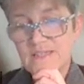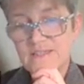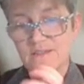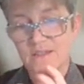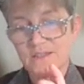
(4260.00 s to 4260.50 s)

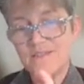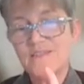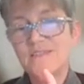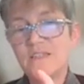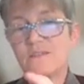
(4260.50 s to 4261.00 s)
is a
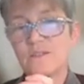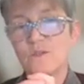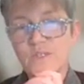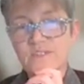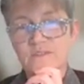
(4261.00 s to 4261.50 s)
concealed
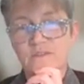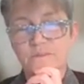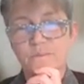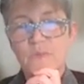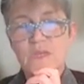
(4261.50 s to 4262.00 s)
question.
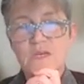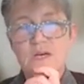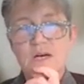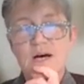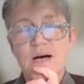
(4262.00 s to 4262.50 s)

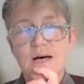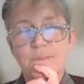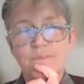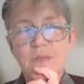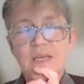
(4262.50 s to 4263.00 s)

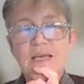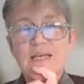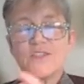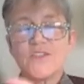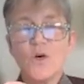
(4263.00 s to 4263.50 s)
Um,
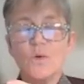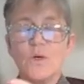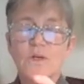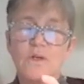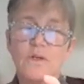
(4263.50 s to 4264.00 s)
so
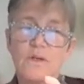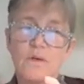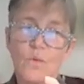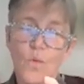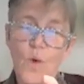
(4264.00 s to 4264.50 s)

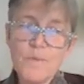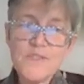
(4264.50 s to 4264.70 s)
one